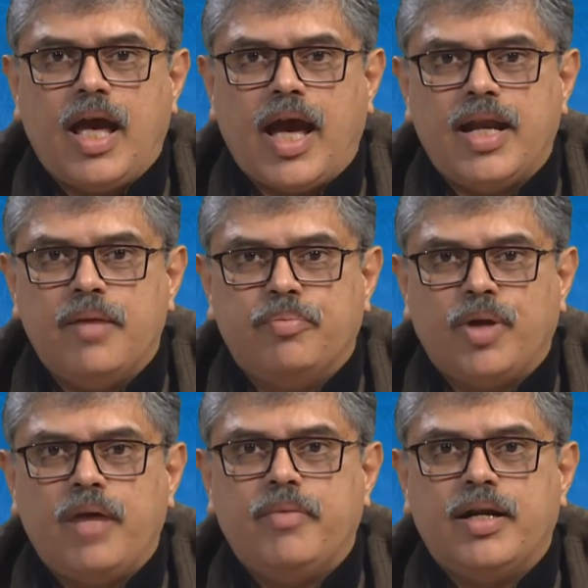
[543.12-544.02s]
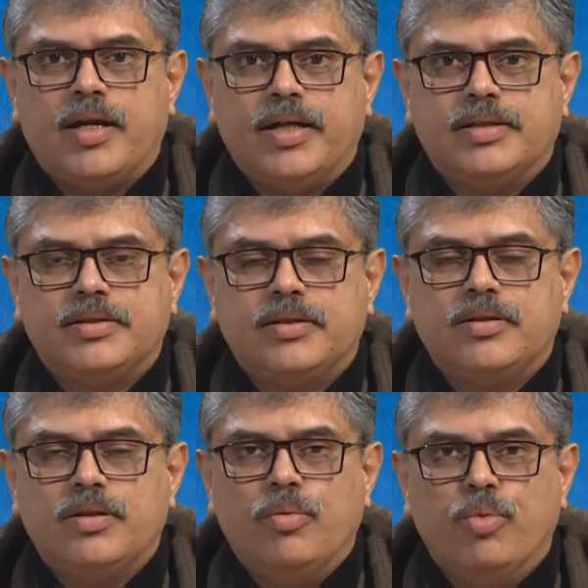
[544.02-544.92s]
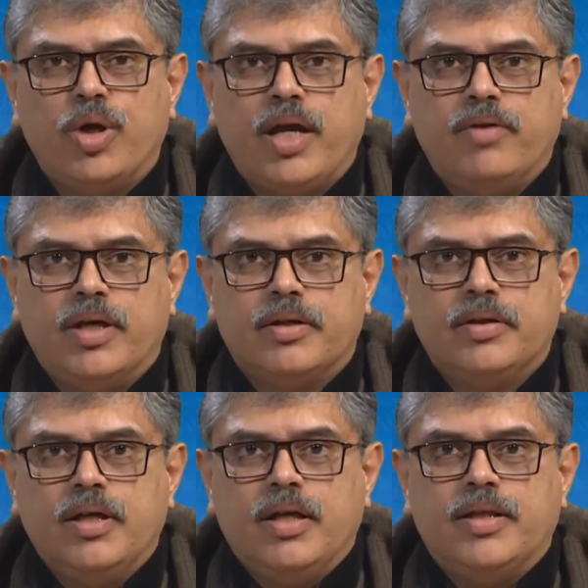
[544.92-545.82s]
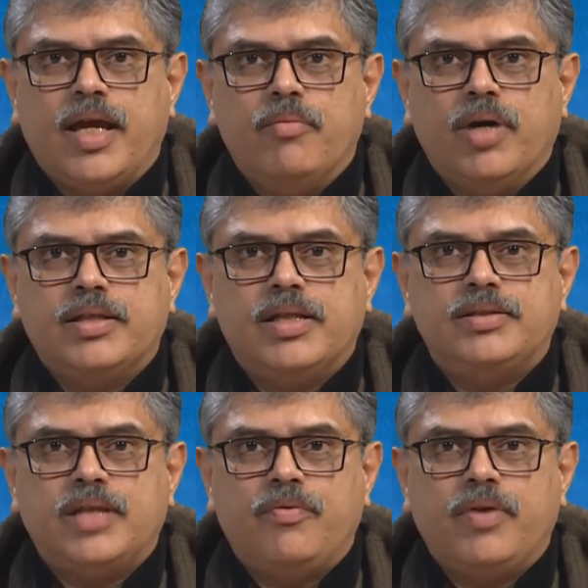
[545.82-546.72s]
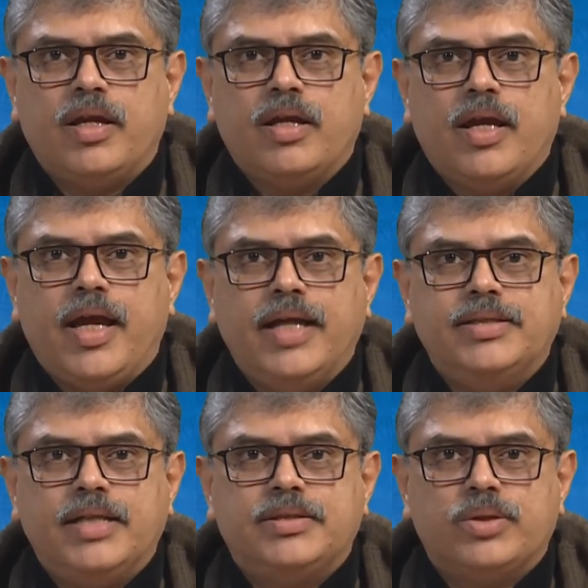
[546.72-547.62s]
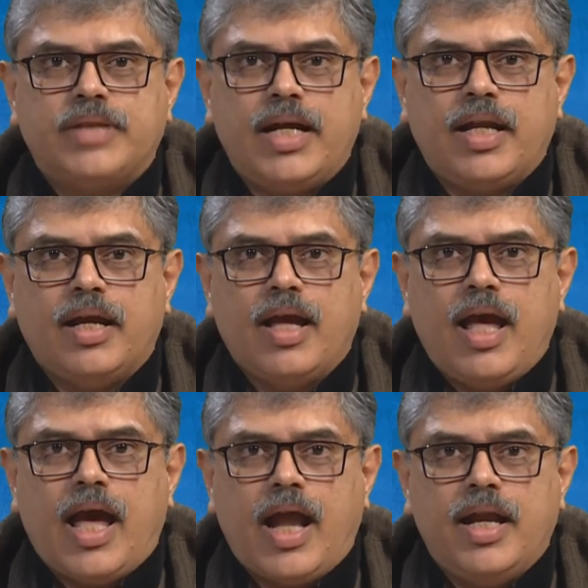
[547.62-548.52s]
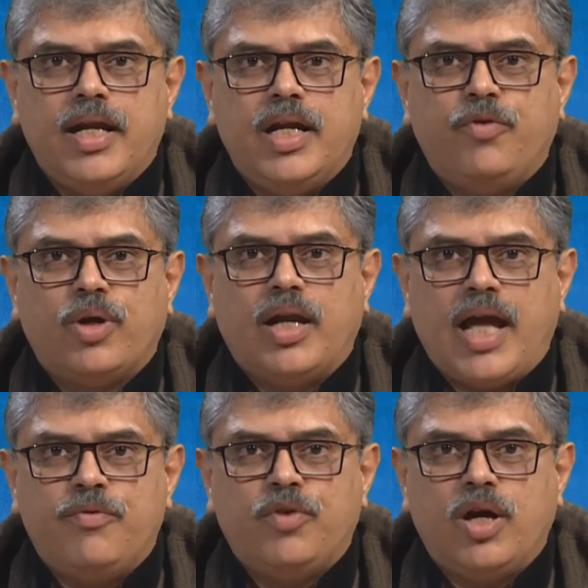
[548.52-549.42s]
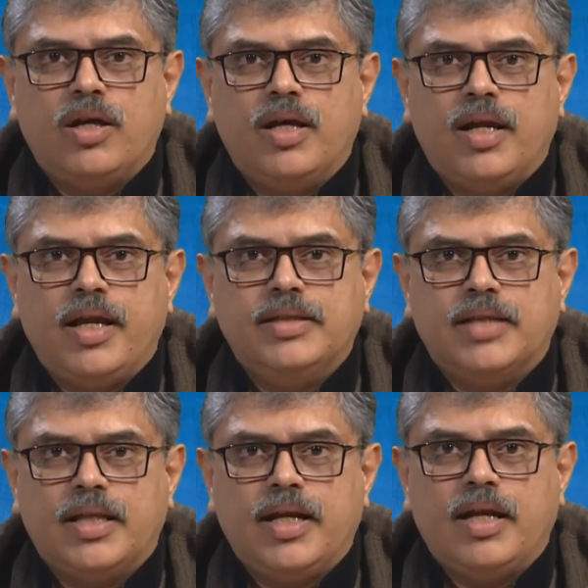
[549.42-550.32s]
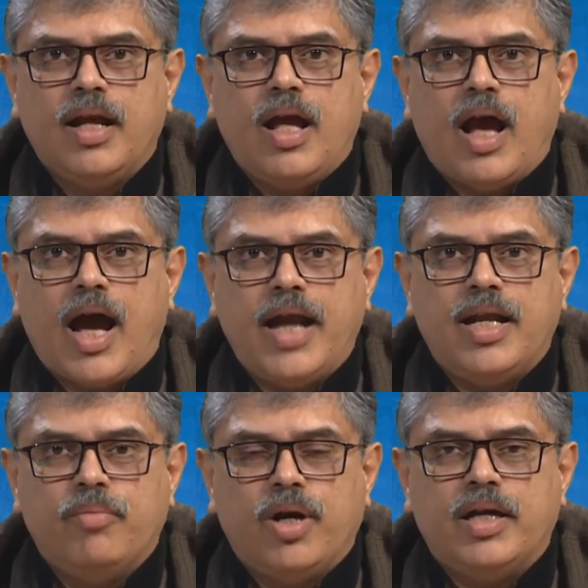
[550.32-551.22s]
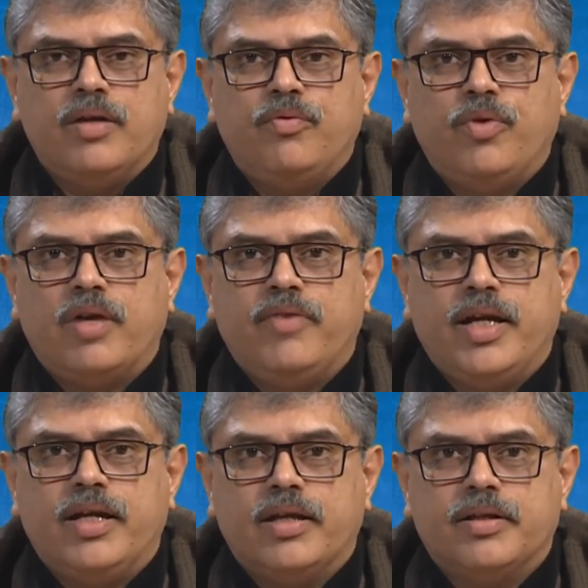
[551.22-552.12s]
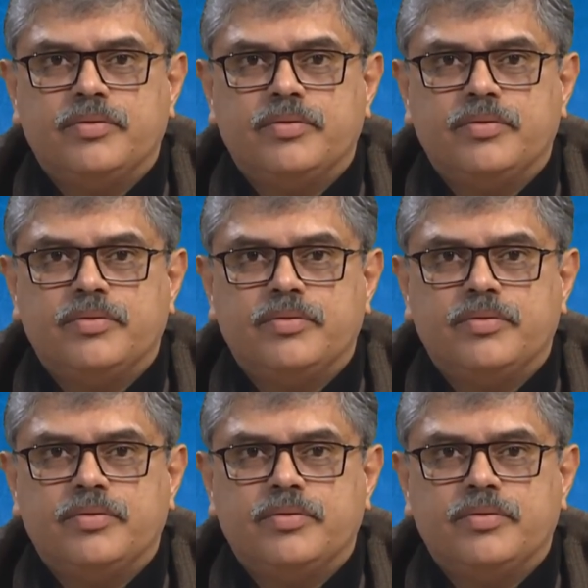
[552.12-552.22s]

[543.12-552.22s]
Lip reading: and employment rates. Moreover, the emergence of aging society and need for lifelong learning generate high demand for VET.